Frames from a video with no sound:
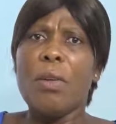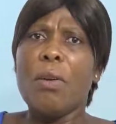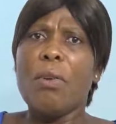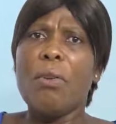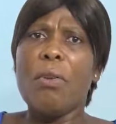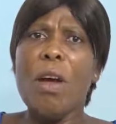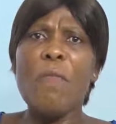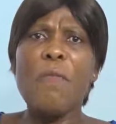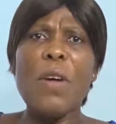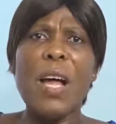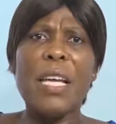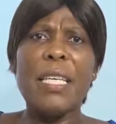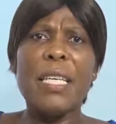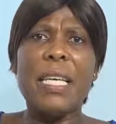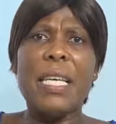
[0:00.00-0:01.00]
Rough
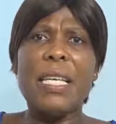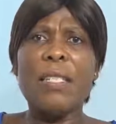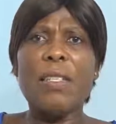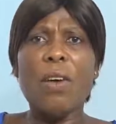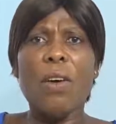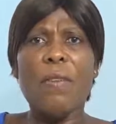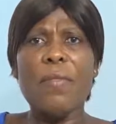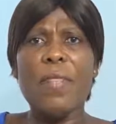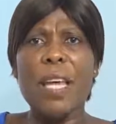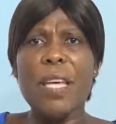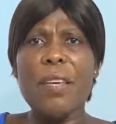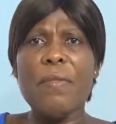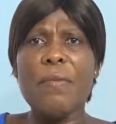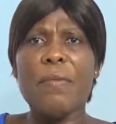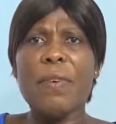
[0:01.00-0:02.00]
handling of the
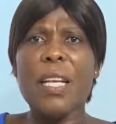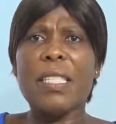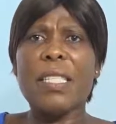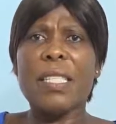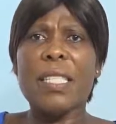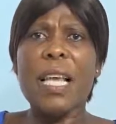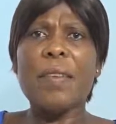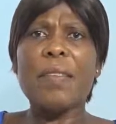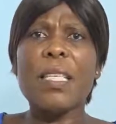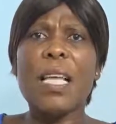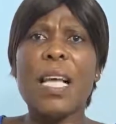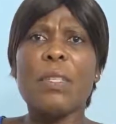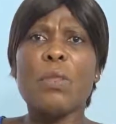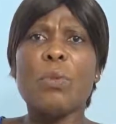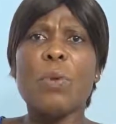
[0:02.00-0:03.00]
infant serves
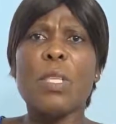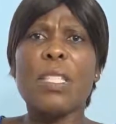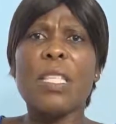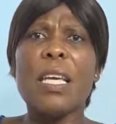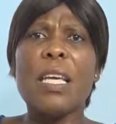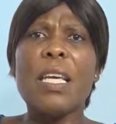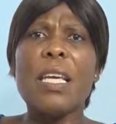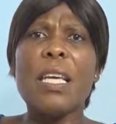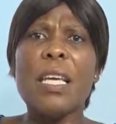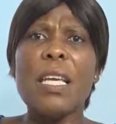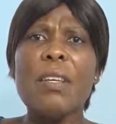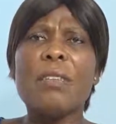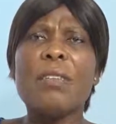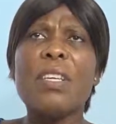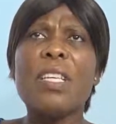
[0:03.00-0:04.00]
as what?
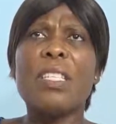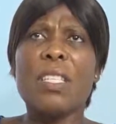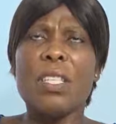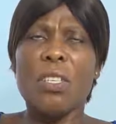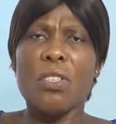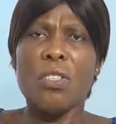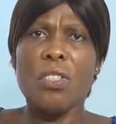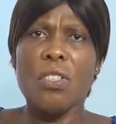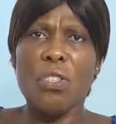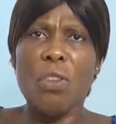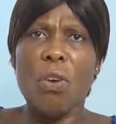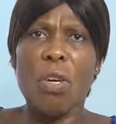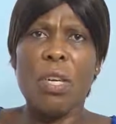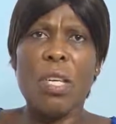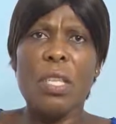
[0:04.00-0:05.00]
Increased
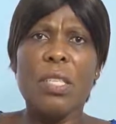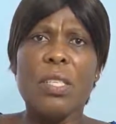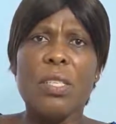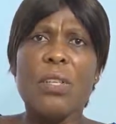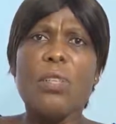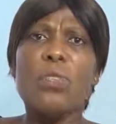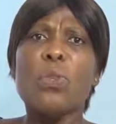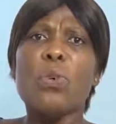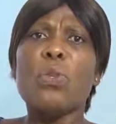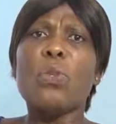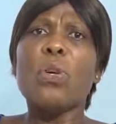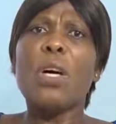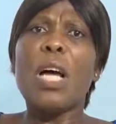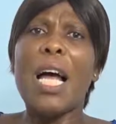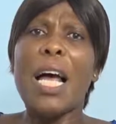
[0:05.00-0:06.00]
shock. So
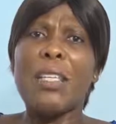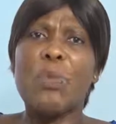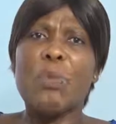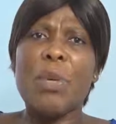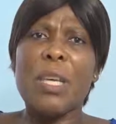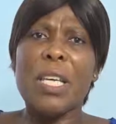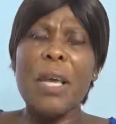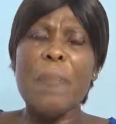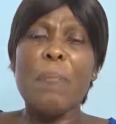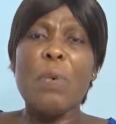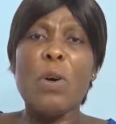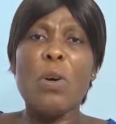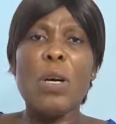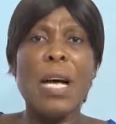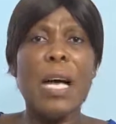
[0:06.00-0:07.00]
as we keep
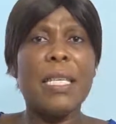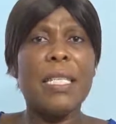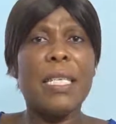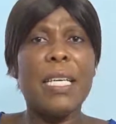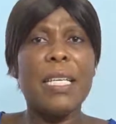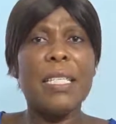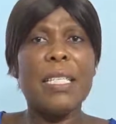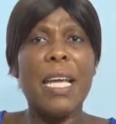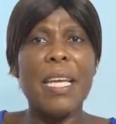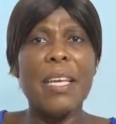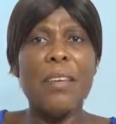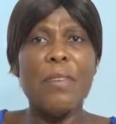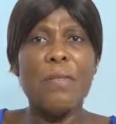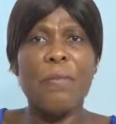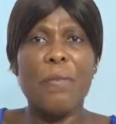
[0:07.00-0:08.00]
on handling the
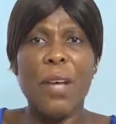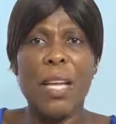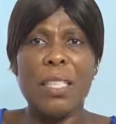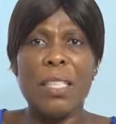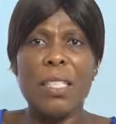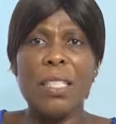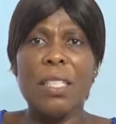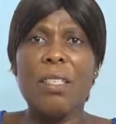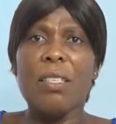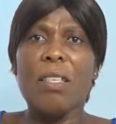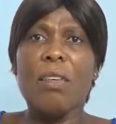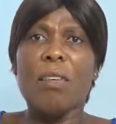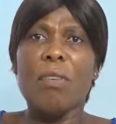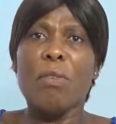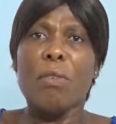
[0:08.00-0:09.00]
infant
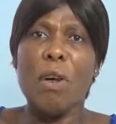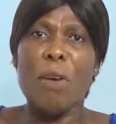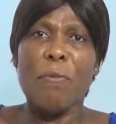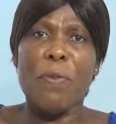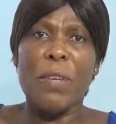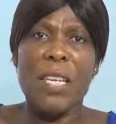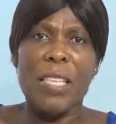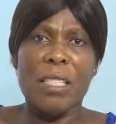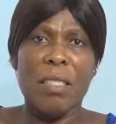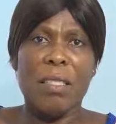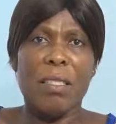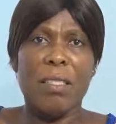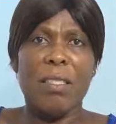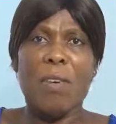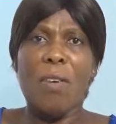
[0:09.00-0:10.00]
roughly
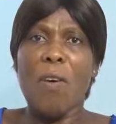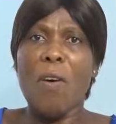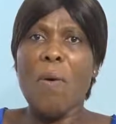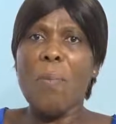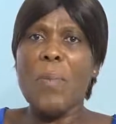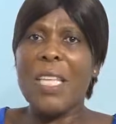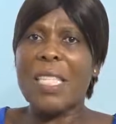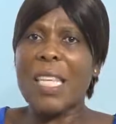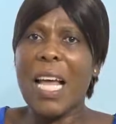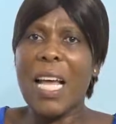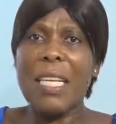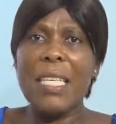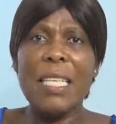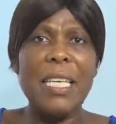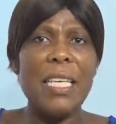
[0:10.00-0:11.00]
or
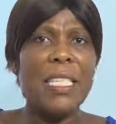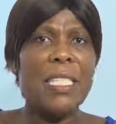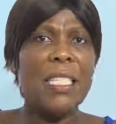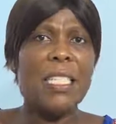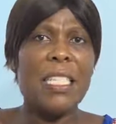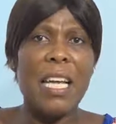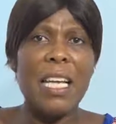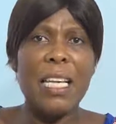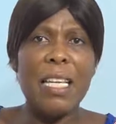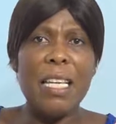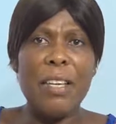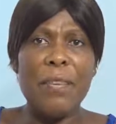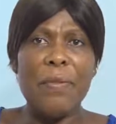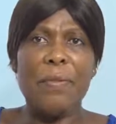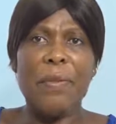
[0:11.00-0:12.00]
mishandling the
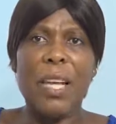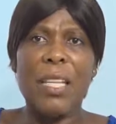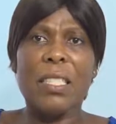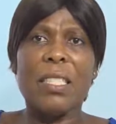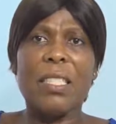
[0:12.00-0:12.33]
infant,